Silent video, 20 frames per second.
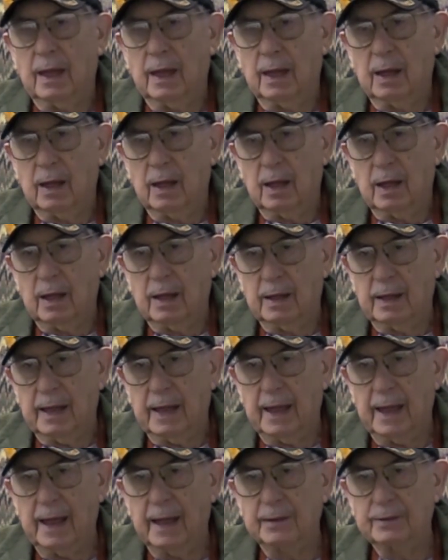
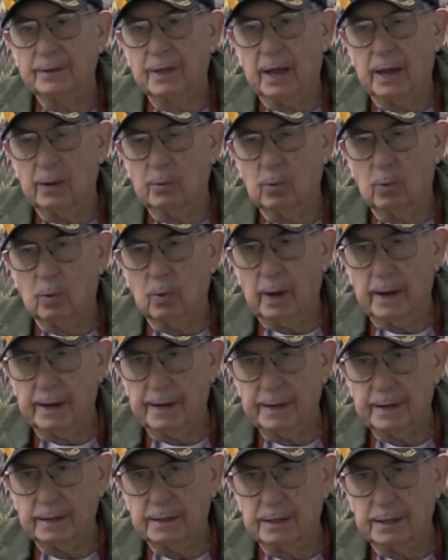Had they
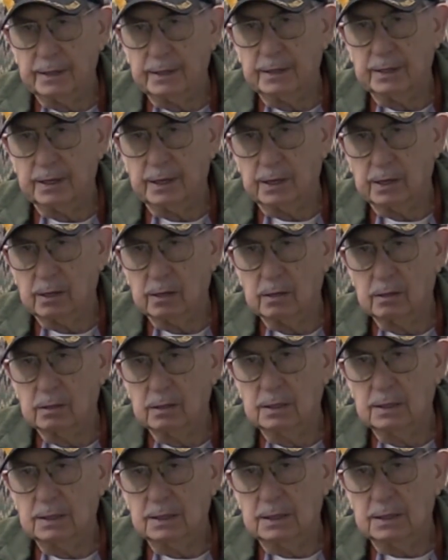waited a
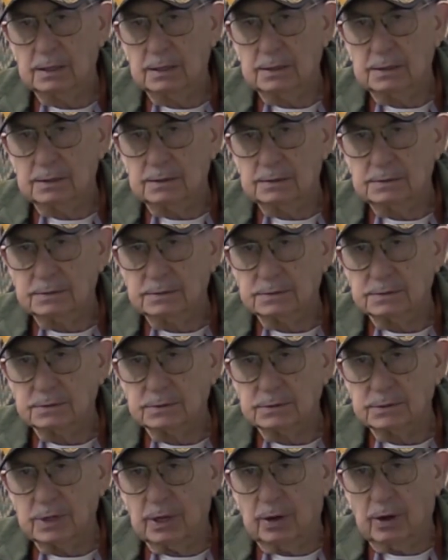year,
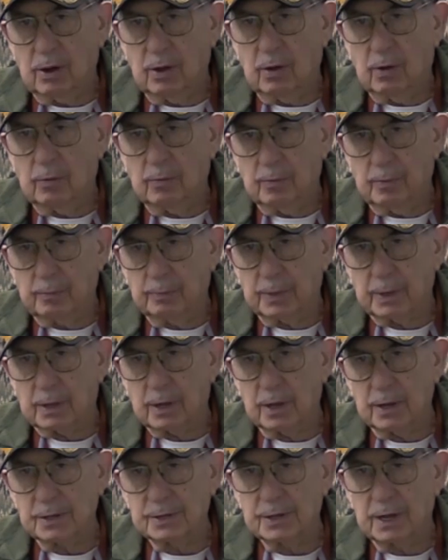you know,
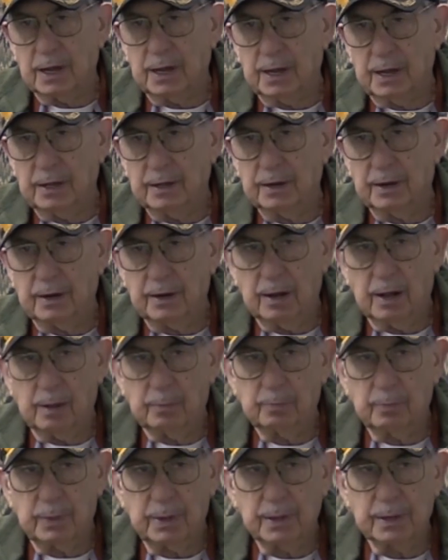because I ended
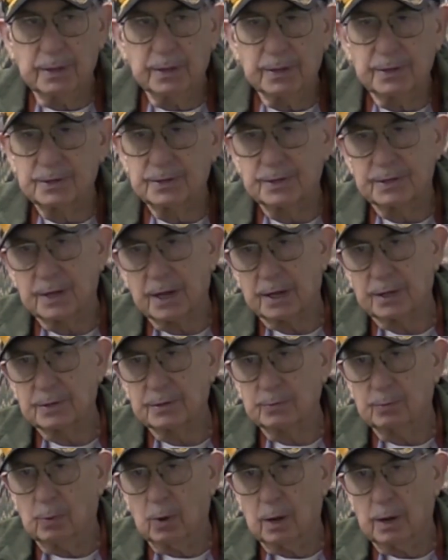up being
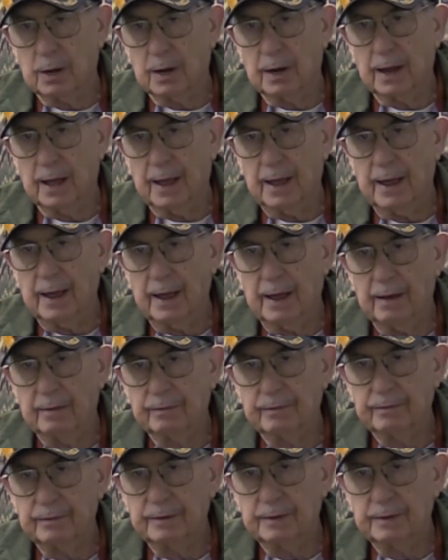6'1½".